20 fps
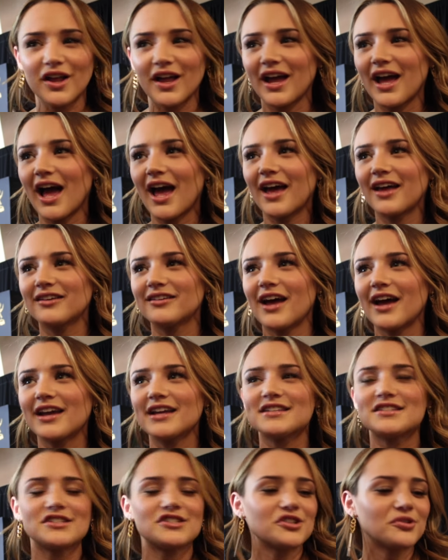Like I, I
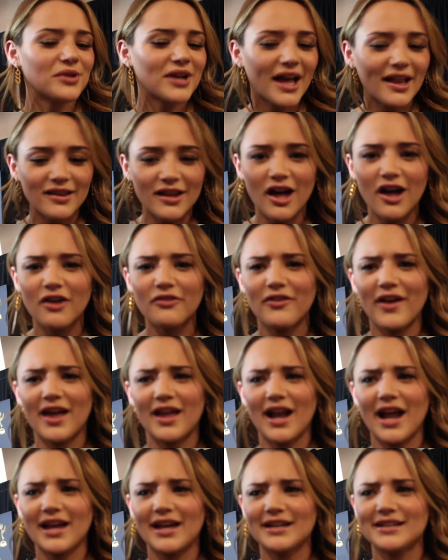get to do what I love
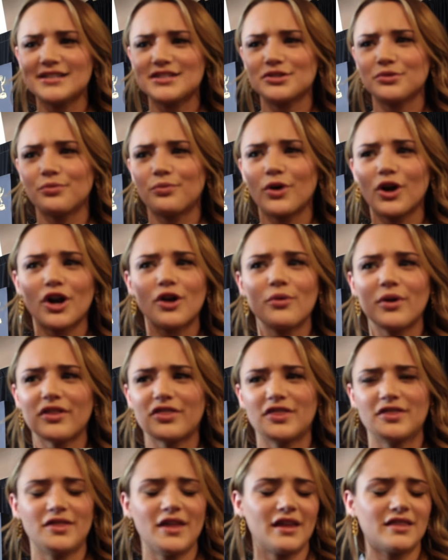and I get to work with
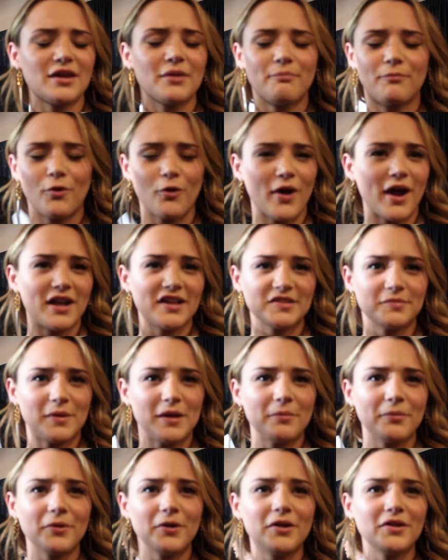like the greatest
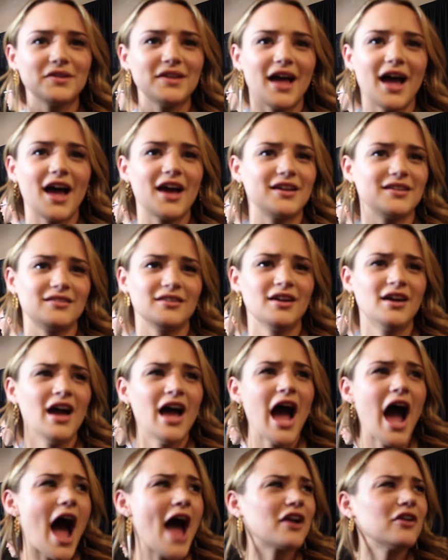people. I
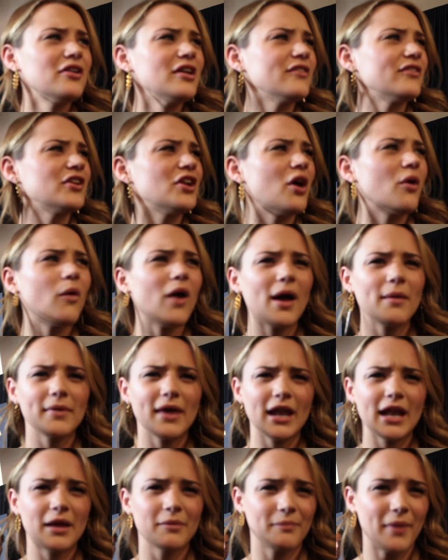I don't even know why I'm
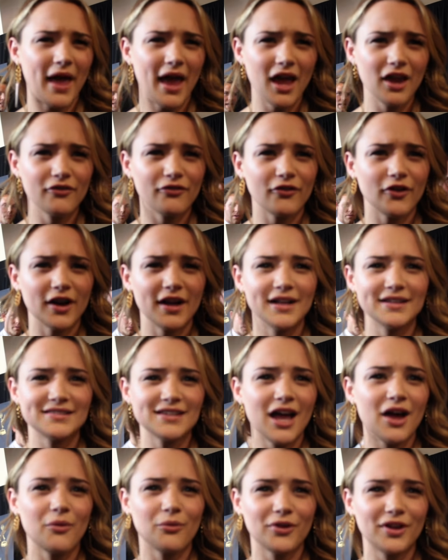getting paid for it. It's
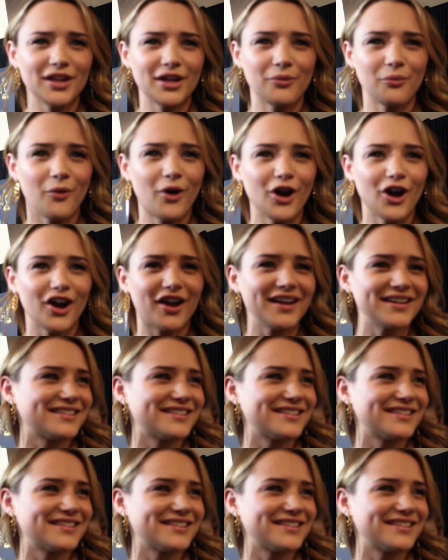not really work.